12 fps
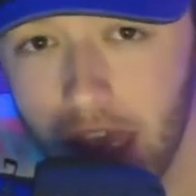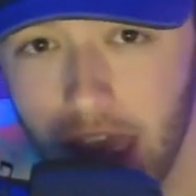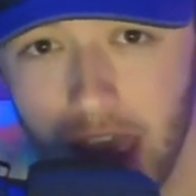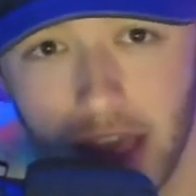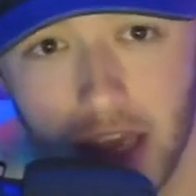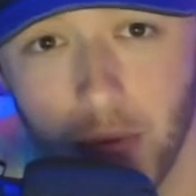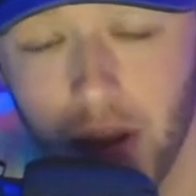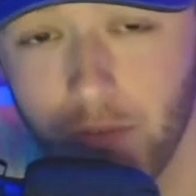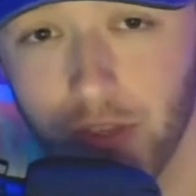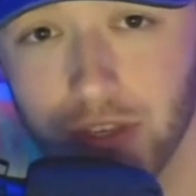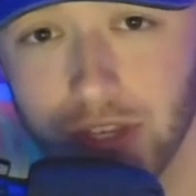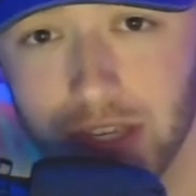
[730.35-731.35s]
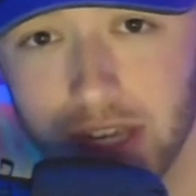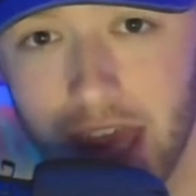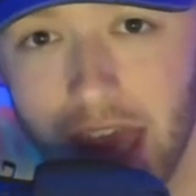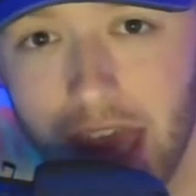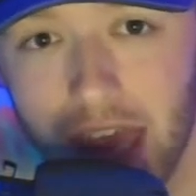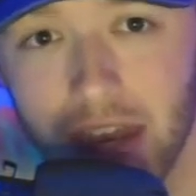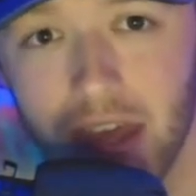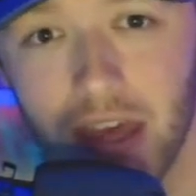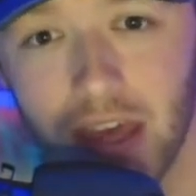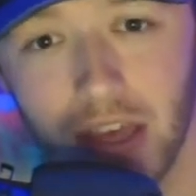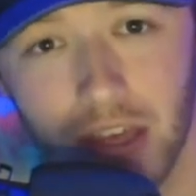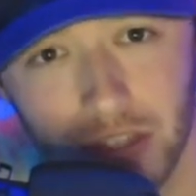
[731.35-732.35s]
and get ready for the season ahead.
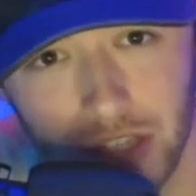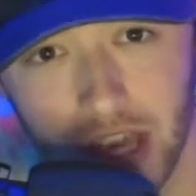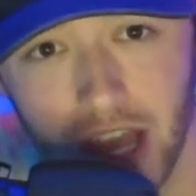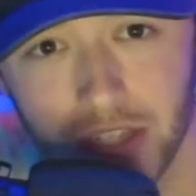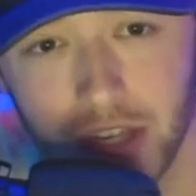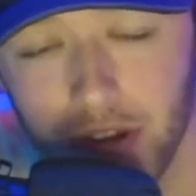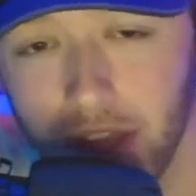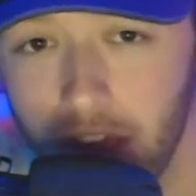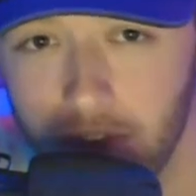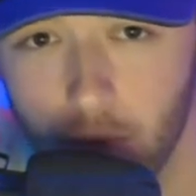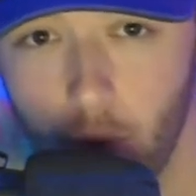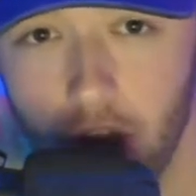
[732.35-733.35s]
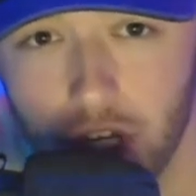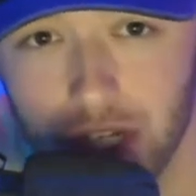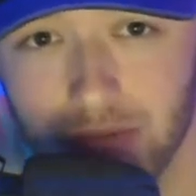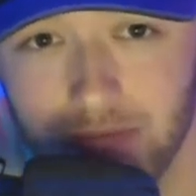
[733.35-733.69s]
See you guys there and thank you for watching.